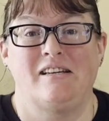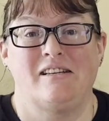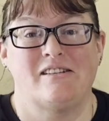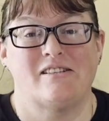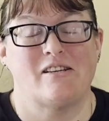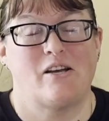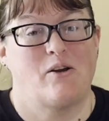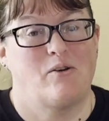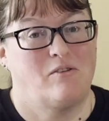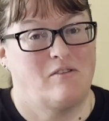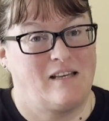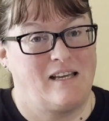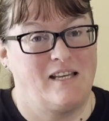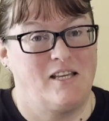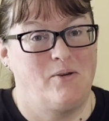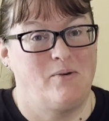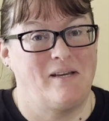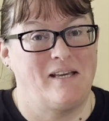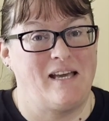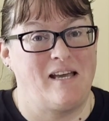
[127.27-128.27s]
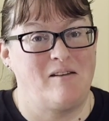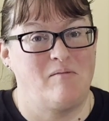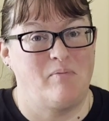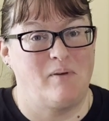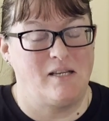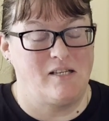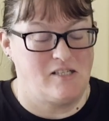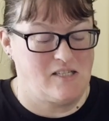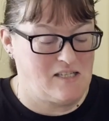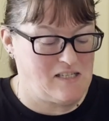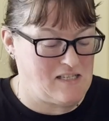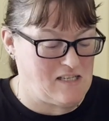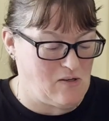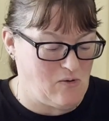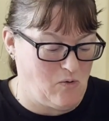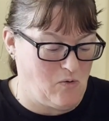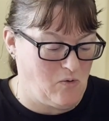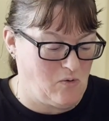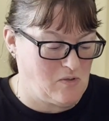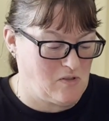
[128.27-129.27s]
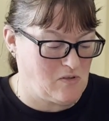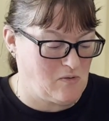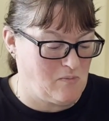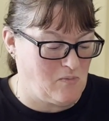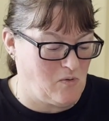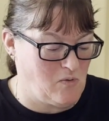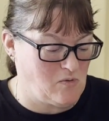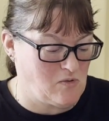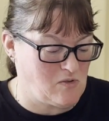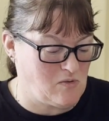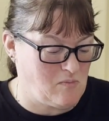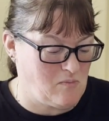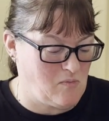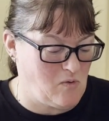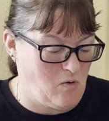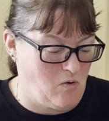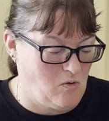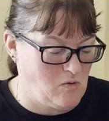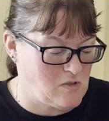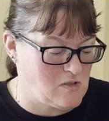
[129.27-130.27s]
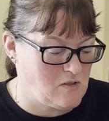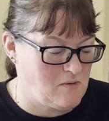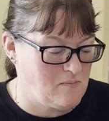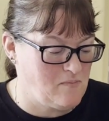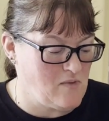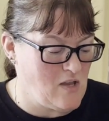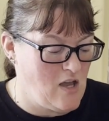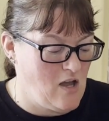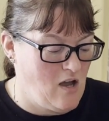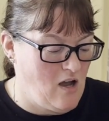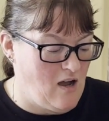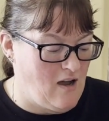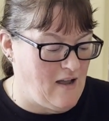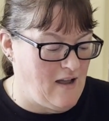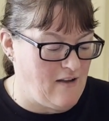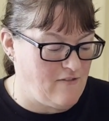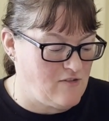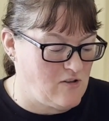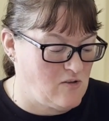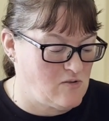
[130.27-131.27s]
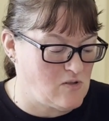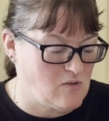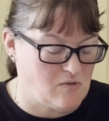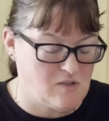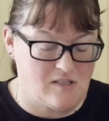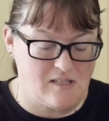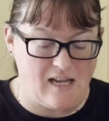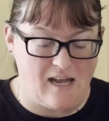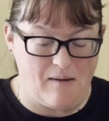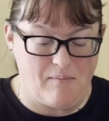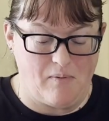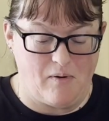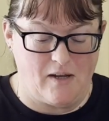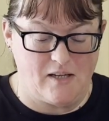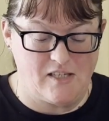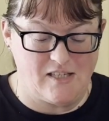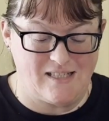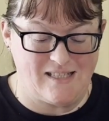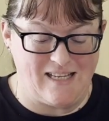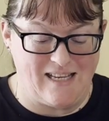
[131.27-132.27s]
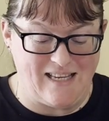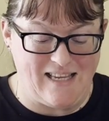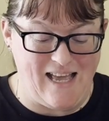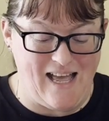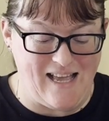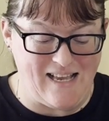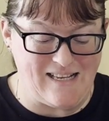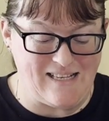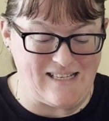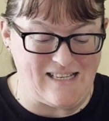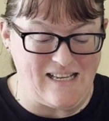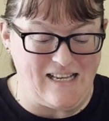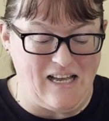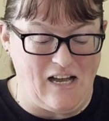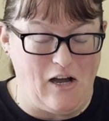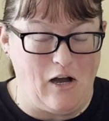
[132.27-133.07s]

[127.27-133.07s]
So thank you again, Beecher's. Awesome, awesome, awesome. I have those on standby just in case.